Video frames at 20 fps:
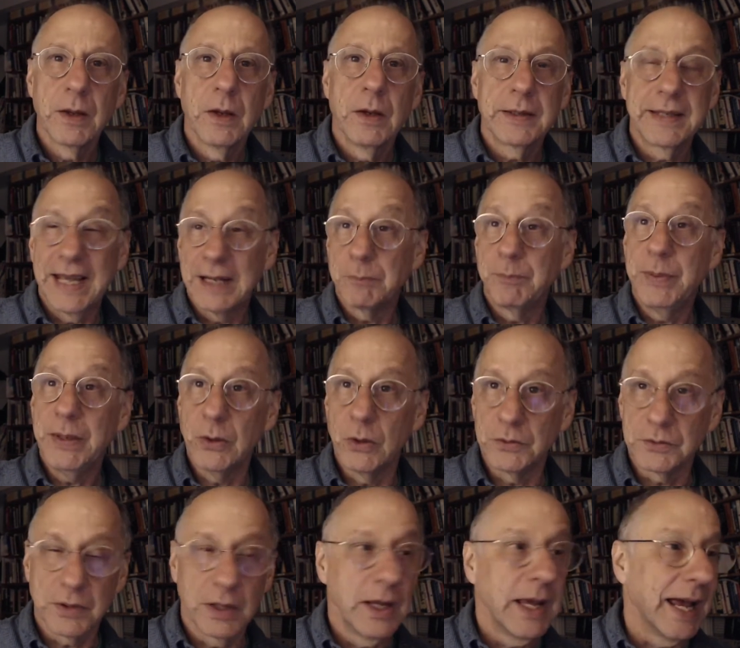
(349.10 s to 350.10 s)
get
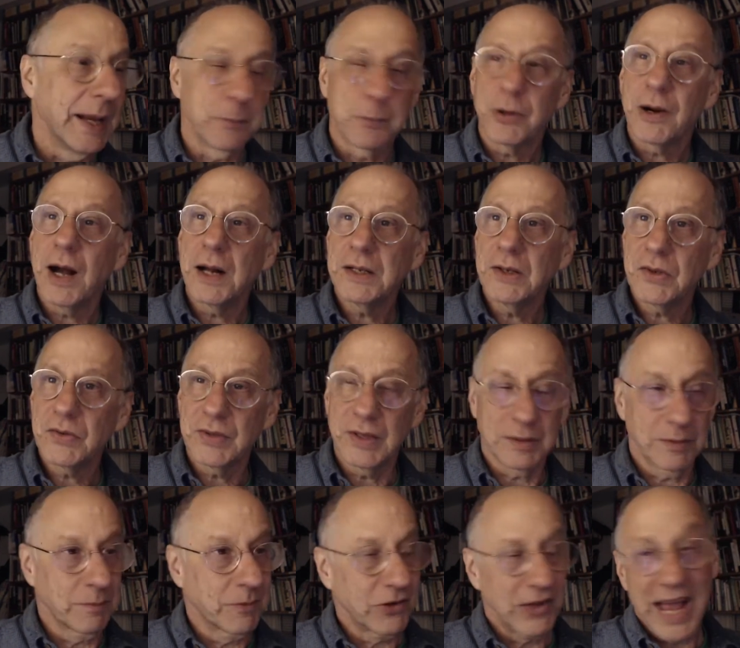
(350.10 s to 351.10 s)
built. And products
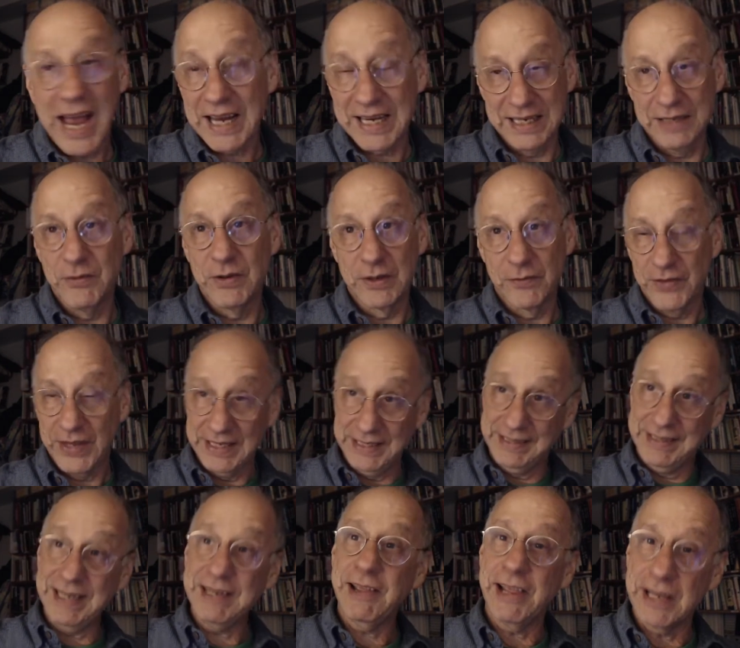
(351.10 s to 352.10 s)
that Slack, even if they
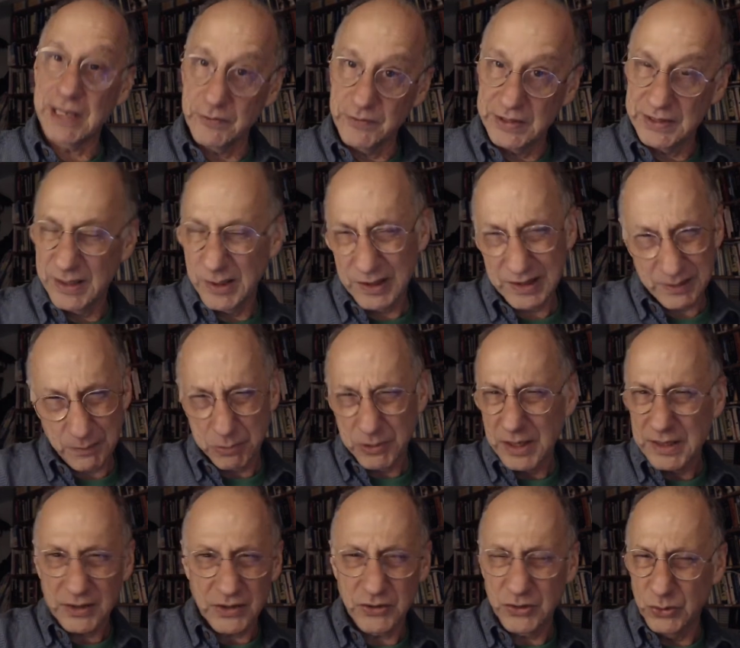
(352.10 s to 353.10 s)
did think of it, the
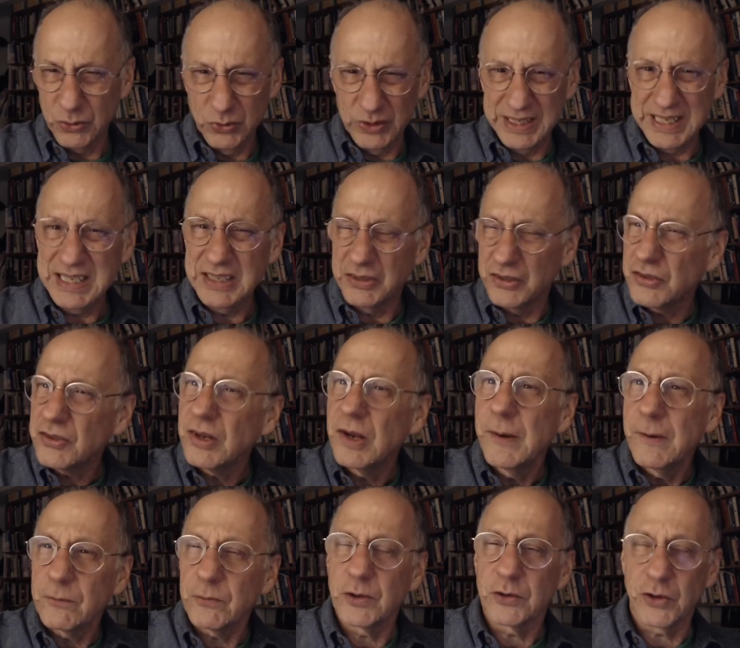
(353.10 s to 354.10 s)
product's too niche
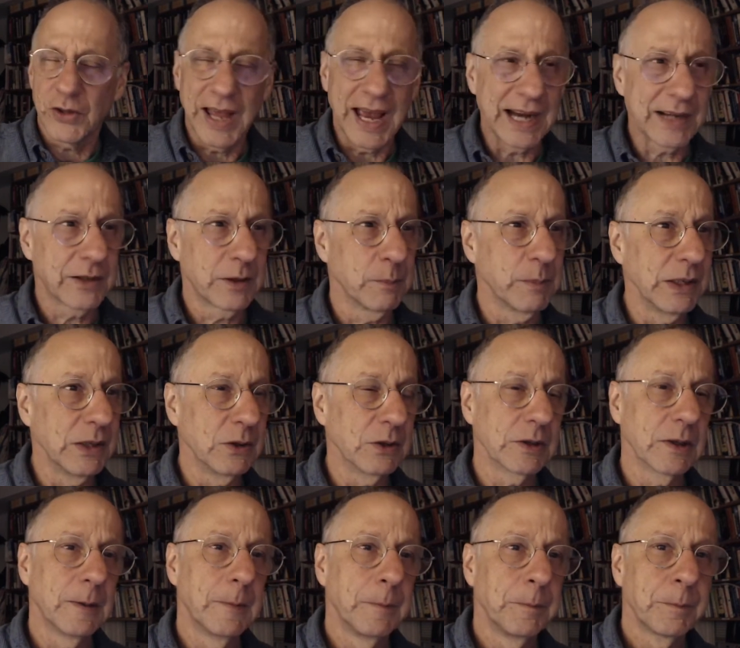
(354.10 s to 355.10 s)
for Slack to build.
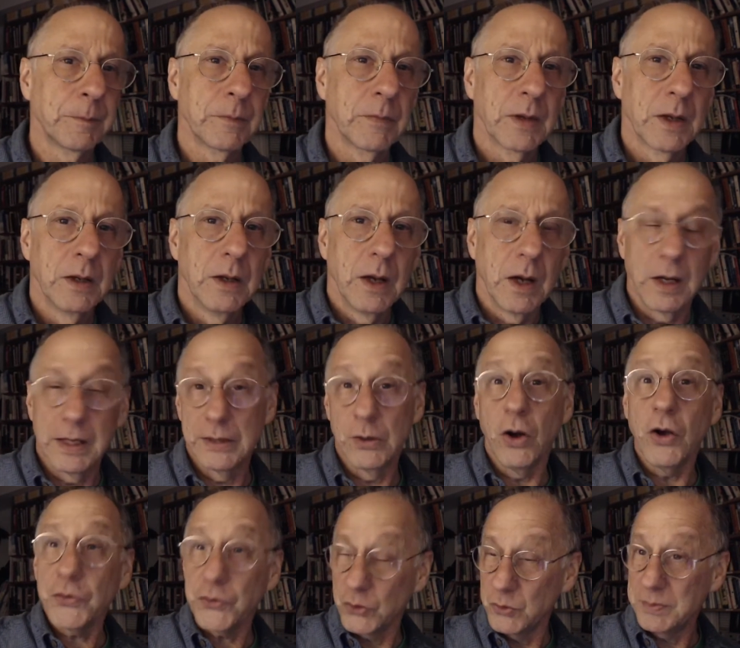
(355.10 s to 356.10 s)
It
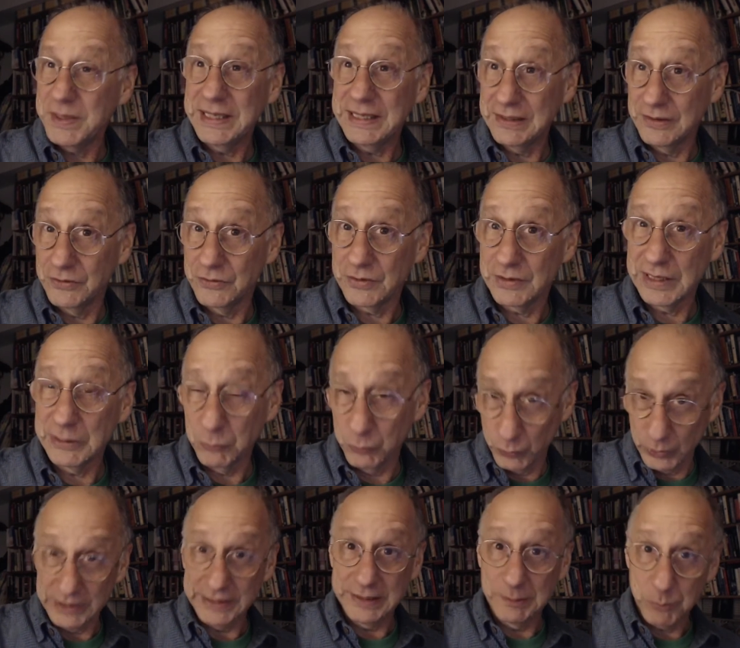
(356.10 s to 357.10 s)
also means, and
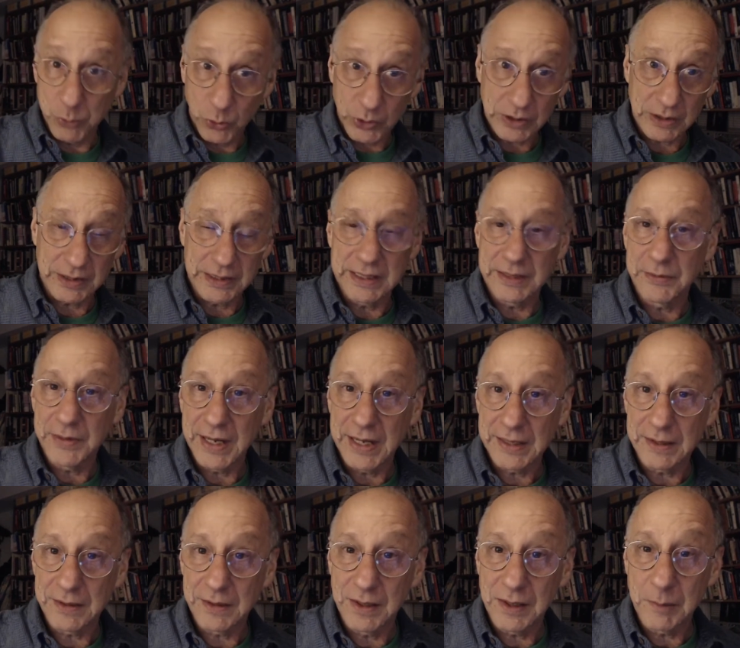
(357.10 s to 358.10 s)
really importantly,
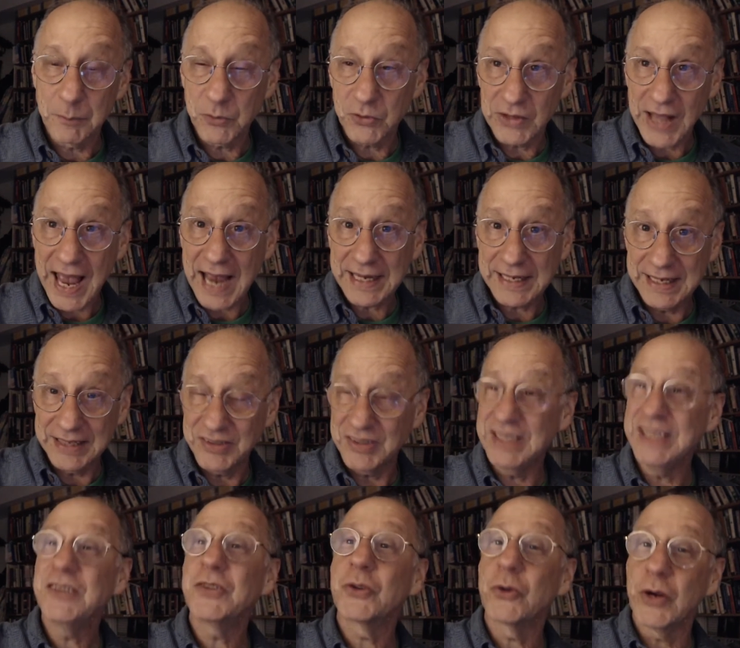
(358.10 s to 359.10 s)
that Slack gets
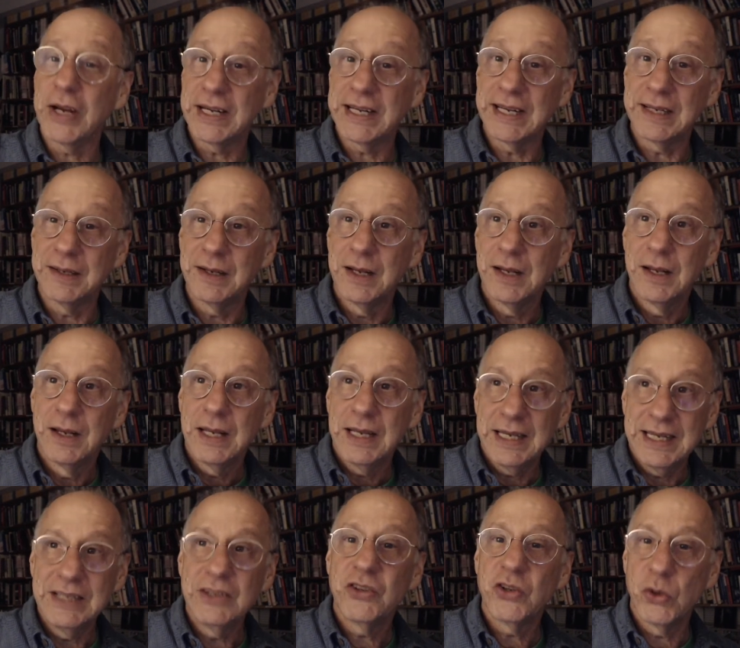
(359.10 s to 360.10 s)
integrated
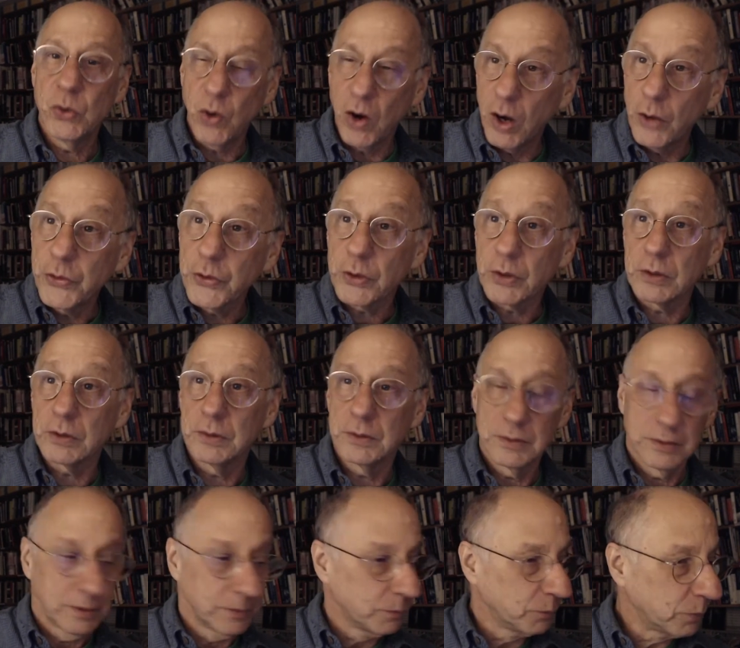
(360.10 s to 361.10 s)
into other
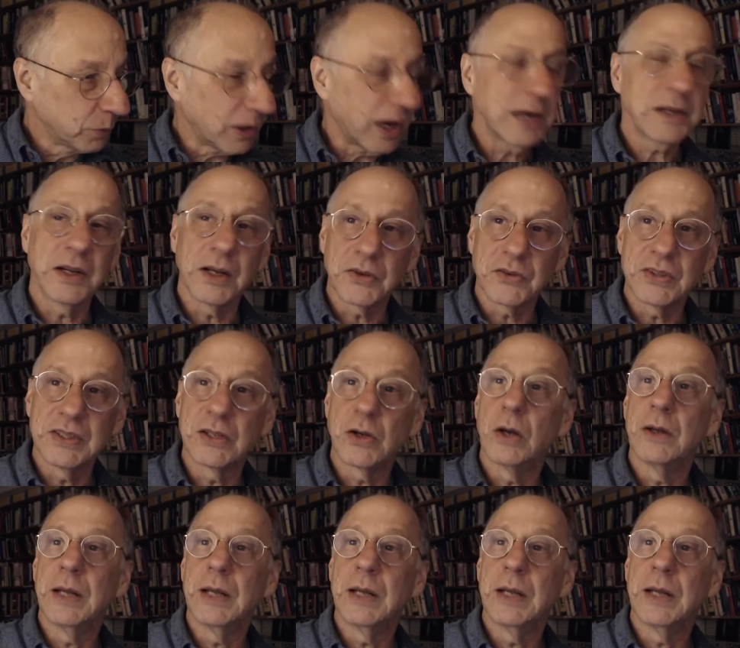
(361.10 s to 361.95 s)
products into